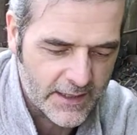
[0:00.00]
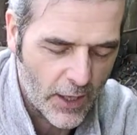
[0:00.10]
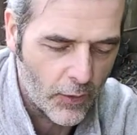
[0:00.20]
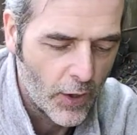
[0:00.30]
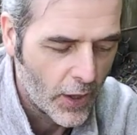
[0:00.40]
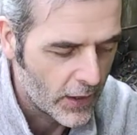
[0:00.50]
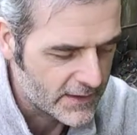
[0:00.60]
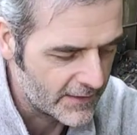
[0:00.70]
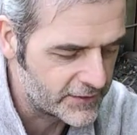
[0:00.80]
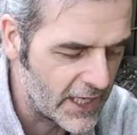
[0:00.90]
No, because
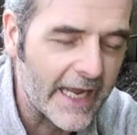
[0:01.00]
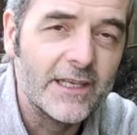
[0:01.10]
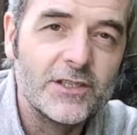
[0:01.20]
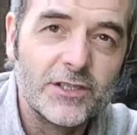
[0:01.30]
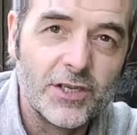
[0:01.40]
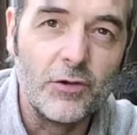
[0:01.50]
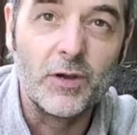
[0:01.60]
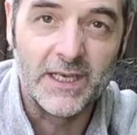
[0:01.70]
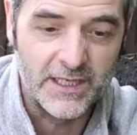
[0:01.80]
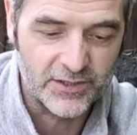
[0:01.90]
I've changed 2
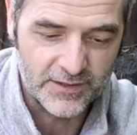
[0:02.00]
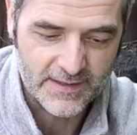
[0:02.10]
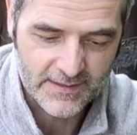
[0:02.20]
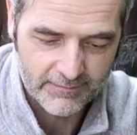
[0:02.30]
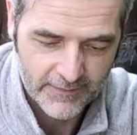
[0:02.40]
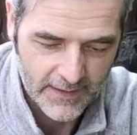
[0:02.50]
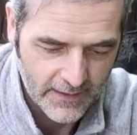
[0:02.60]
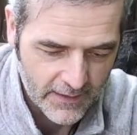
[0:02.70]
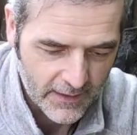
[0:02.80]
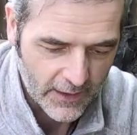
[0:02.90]
conditions.
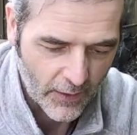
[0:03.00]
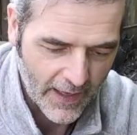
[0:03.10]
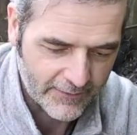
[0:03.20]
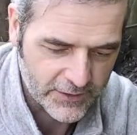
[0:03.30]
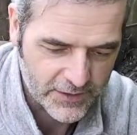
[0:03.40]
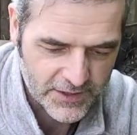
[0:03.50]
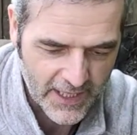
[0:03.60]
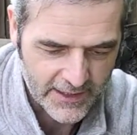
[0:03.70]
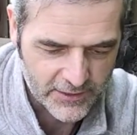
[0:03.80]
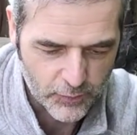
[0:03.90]
You know, I haven't just
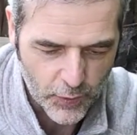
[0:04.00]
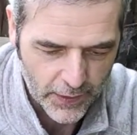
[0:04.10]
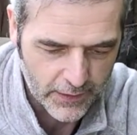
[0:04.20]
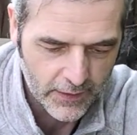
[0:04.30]
changed one.